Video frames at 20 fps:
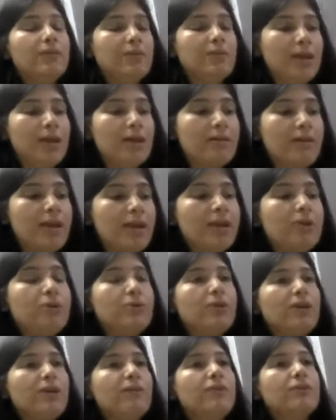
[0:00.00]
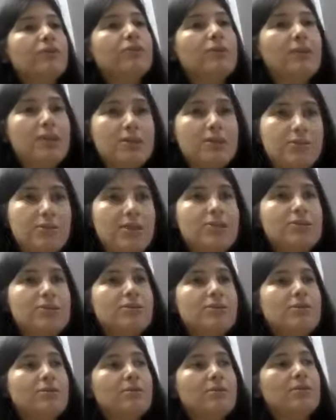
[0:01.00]
They are ready to give you the
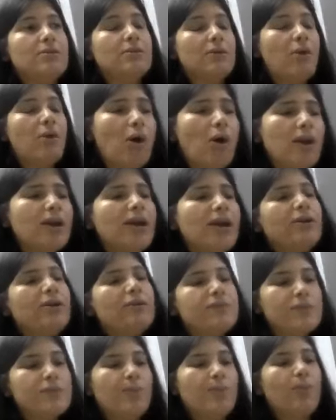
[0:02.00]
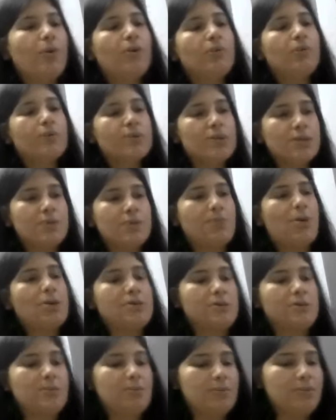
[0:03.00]
literature, all kind of support which is
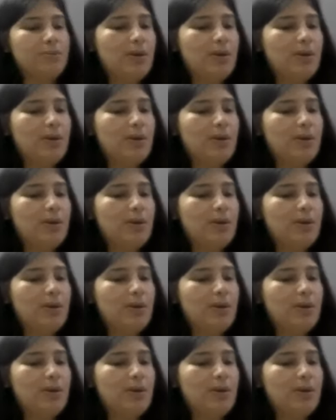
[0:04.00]
possible.